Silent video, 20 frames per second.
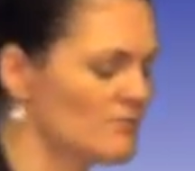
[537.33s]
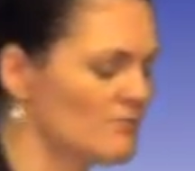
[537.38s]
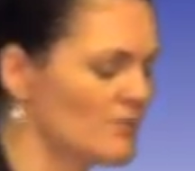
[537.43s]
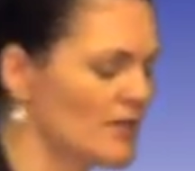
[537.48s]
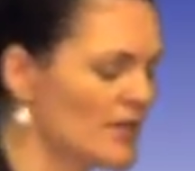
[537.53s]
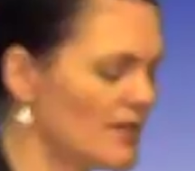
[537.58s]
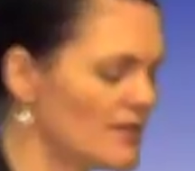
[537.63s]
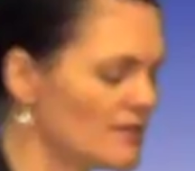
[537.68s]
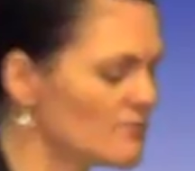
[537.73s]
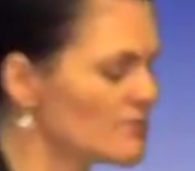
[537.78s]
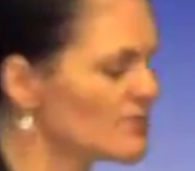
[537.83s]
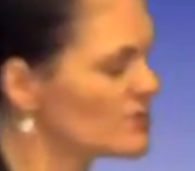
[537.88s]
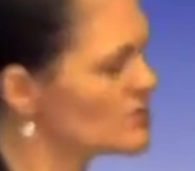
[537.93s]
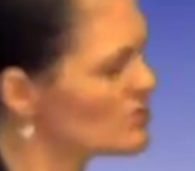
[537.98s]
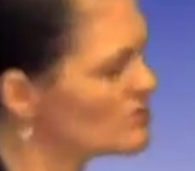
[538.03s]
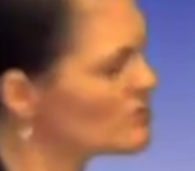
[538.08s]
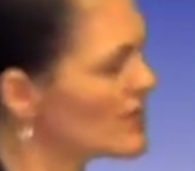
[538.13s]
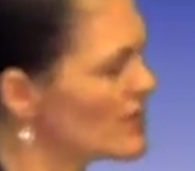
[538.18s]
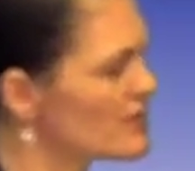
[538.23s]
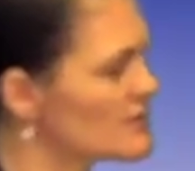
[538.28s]
Here we
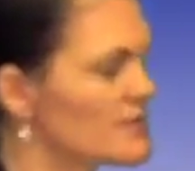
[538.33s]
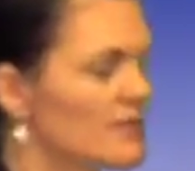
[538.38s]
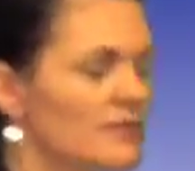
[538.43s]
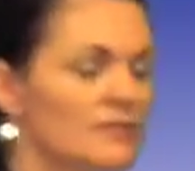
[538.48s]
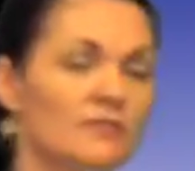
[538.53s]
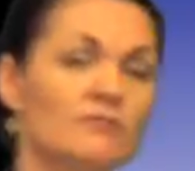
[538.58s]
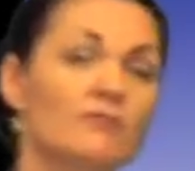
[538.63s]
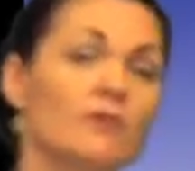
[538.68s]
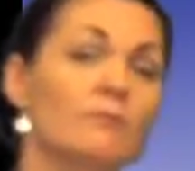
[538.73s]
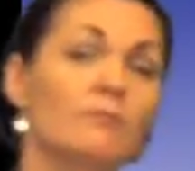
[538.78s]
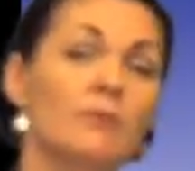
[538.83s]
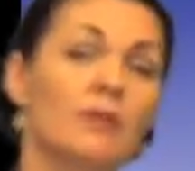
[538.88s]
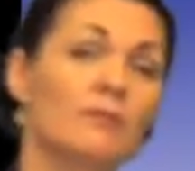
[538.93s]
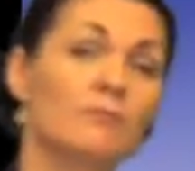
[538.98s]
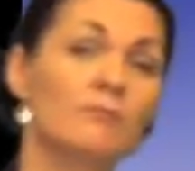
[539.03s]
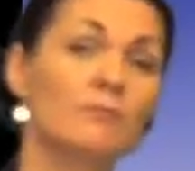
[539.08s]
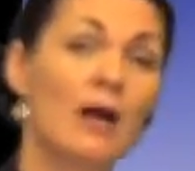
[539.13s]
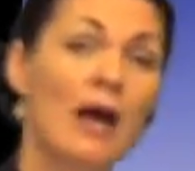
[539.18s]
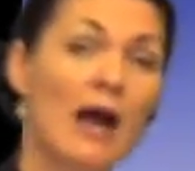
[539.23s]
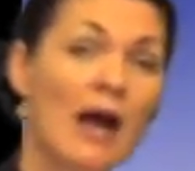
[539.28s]
do get a sense of it
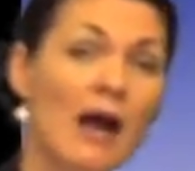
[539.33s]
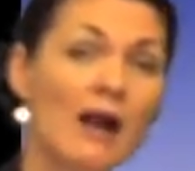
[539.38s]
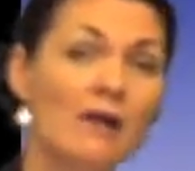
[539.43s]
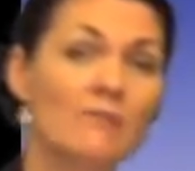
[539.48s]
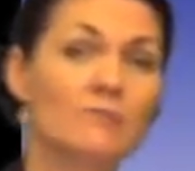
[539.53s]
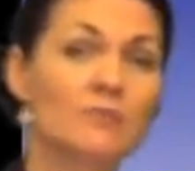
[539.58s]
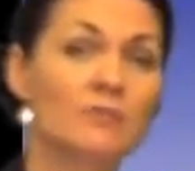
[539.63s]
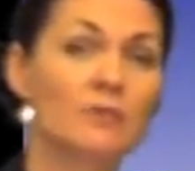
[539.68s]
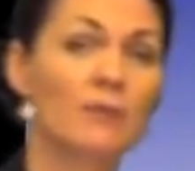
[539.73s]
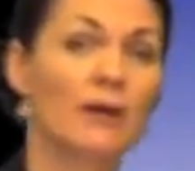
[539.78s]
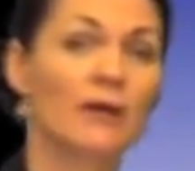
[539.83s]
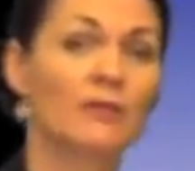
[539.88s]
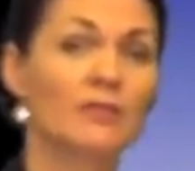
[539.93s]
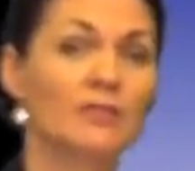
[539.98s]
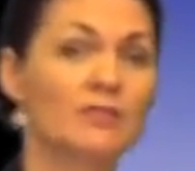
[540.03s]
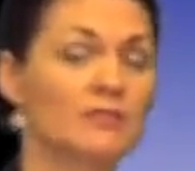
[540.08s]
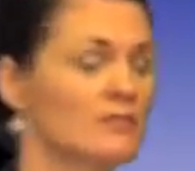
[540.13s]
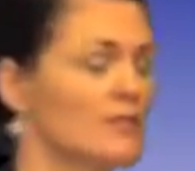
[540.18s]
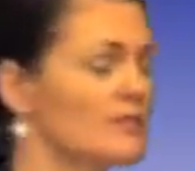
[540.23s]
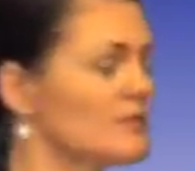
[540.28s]
being perhaps about
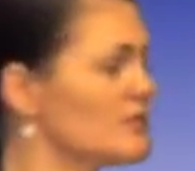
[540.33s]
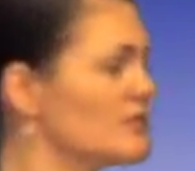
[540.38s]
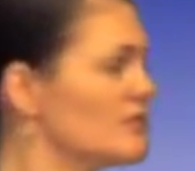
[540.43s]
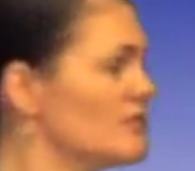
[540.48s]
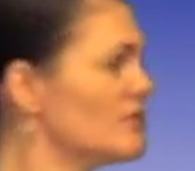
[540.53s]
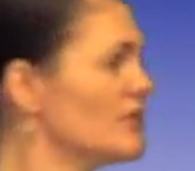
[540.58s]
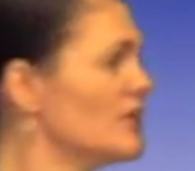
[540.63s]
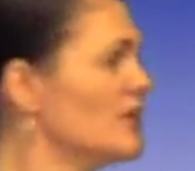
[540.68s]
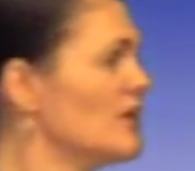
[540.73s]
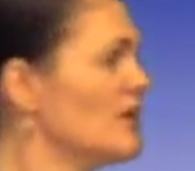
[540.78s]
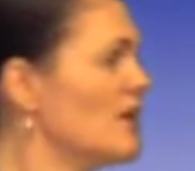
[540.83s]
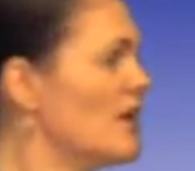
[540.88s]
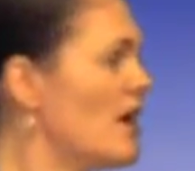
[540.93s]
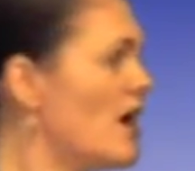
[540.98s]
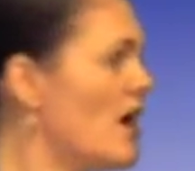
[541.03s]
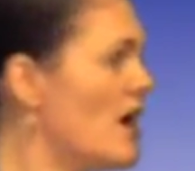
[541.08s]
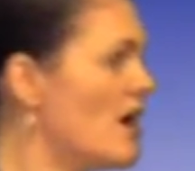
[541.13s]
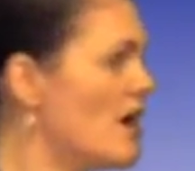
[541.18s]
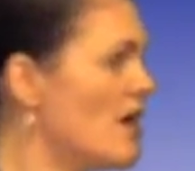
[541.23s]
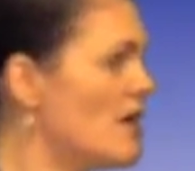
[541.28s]
this sense of
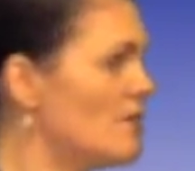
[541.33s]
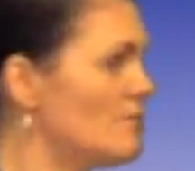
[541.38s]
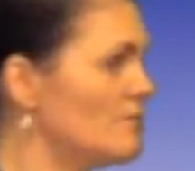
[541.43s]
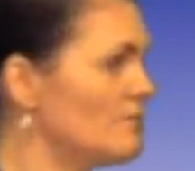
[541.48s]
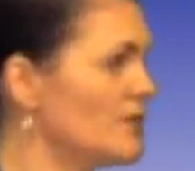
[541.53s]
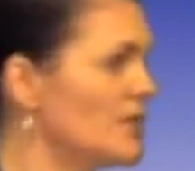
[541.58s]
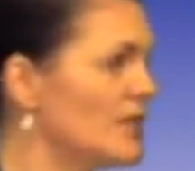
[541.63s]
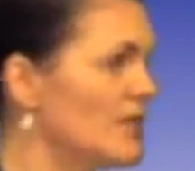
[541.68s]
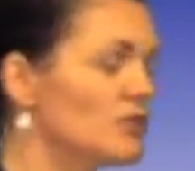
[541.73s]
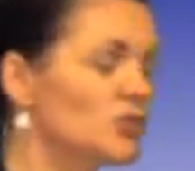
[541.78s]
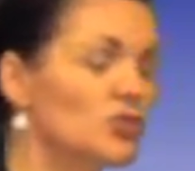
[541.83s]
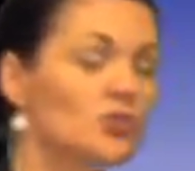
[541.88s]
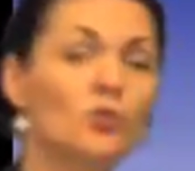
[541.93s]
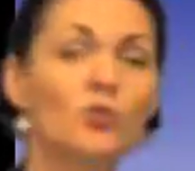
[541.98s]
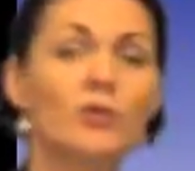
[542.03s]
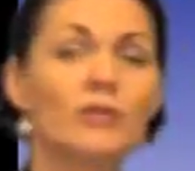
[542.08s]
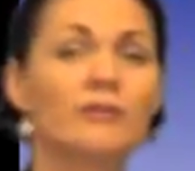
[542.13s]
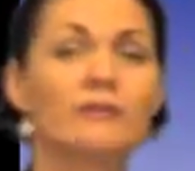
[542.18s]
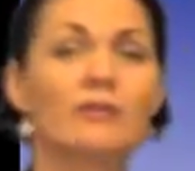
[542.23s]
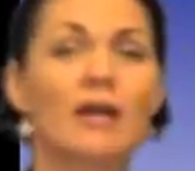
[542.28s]

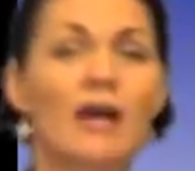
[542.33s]
joy and